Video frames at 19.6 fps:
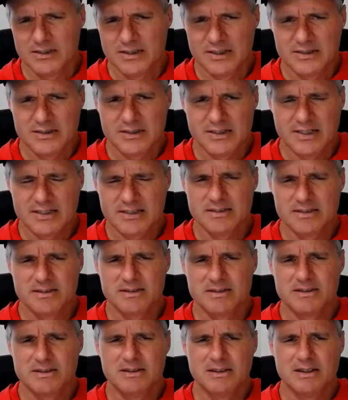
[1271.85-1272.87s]
in
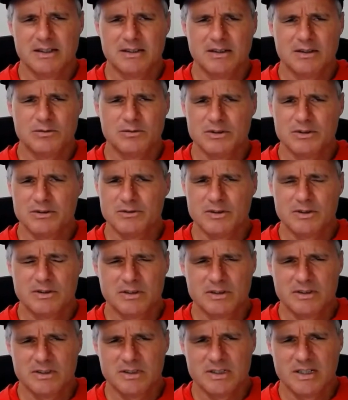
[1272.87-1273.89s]
Texas. I was just
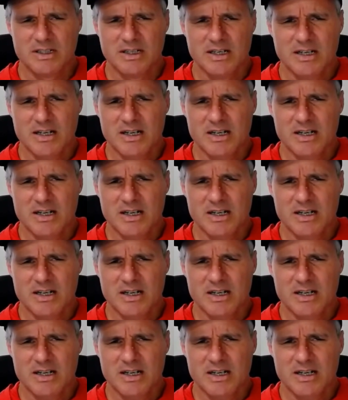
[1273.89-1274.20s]
feeling good.